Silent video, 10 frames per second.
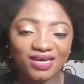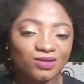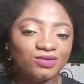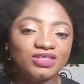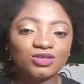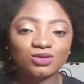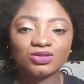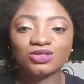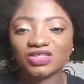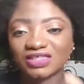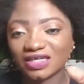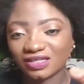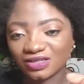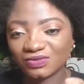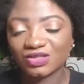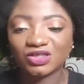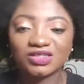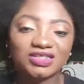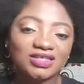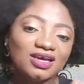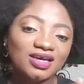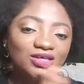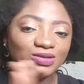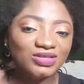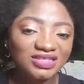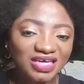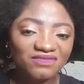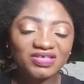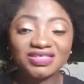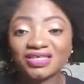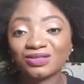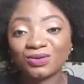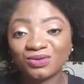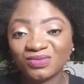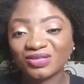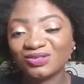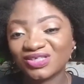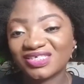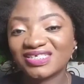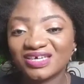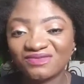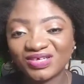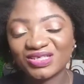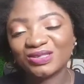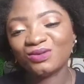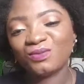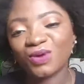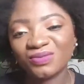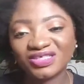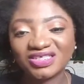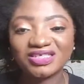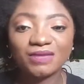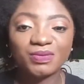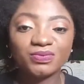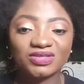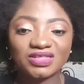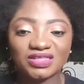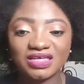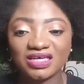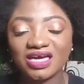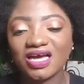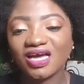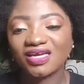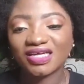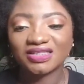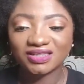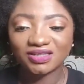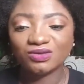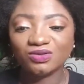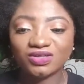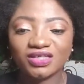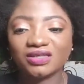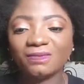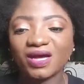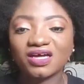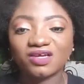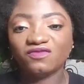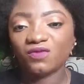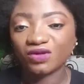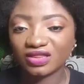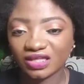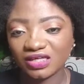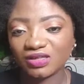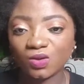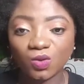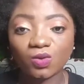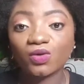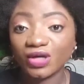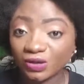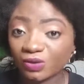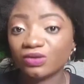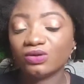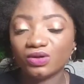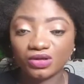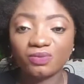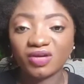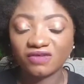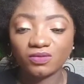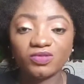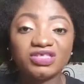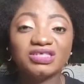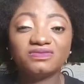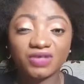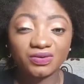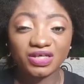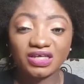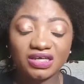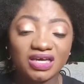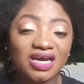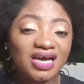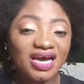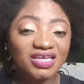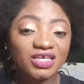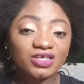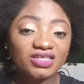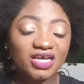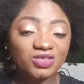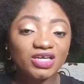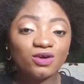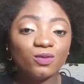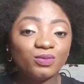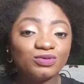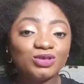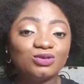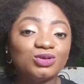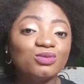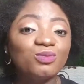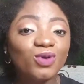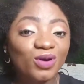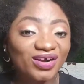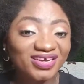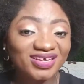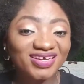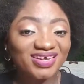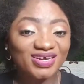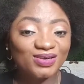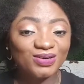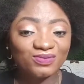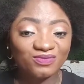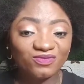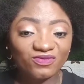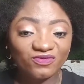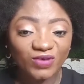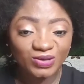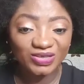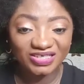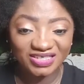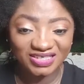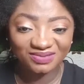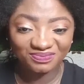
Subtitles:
It's good to just take the screenshots, save it. It's a document, so just save it, publish it, let people see that there's a back and forth thing going on your platform, which is very key. And it actually opens you to more followers.